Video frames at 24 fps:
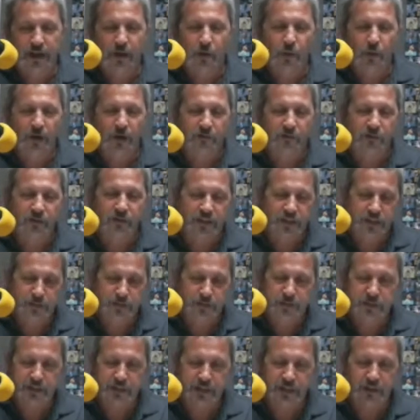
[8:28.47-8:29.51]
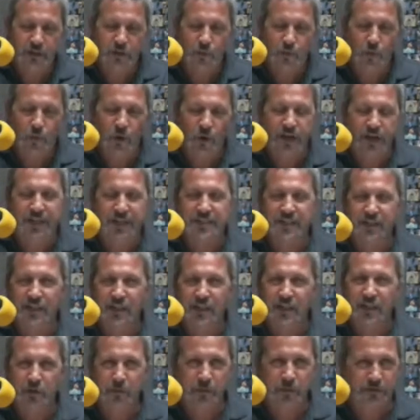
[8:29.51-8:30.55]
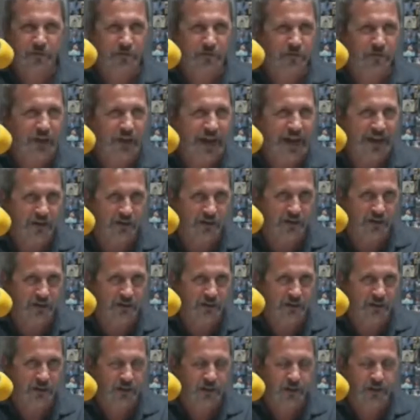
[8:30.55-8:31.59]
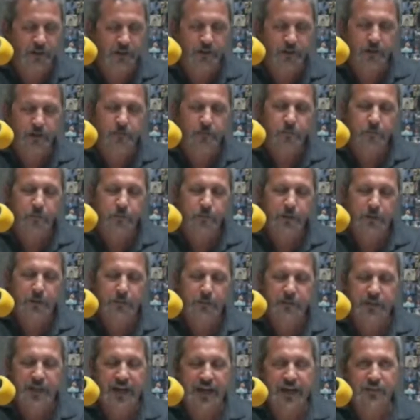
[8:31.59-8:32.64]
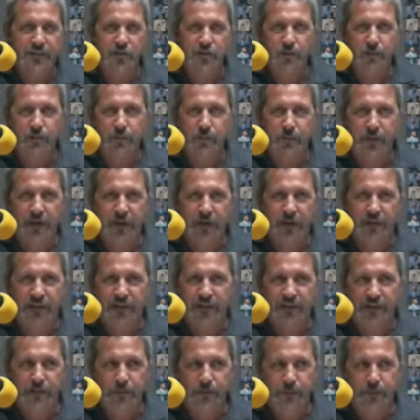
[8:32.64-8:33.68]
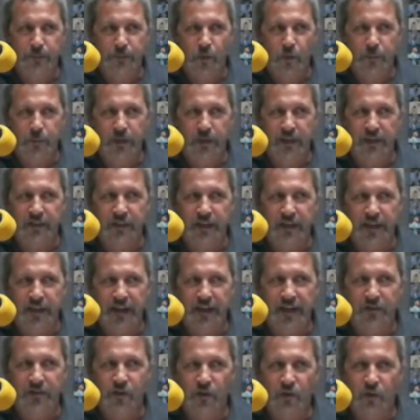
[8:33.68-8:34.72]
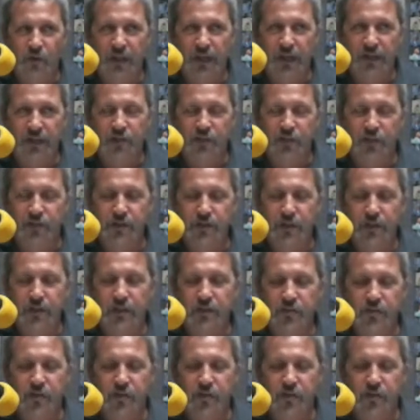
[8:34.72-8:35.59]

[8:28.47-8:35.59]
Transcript: However, this particular one is a little bit fatter. People's hands are a little bit bigger. They need a little bit more meat in the hand to hold on to.